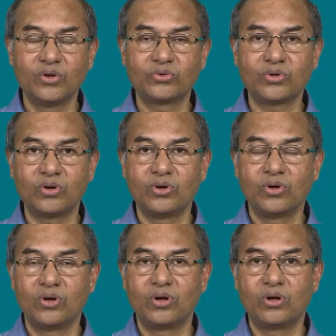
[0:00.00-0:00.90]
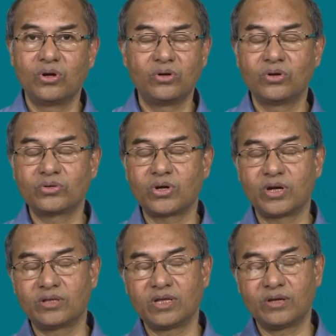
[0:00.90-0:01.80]
So, uh, no
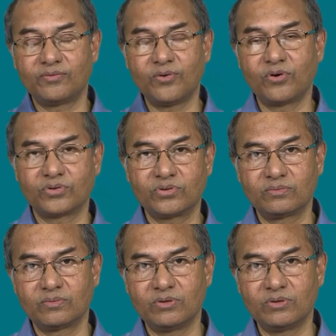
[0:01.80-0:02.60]
sorry the force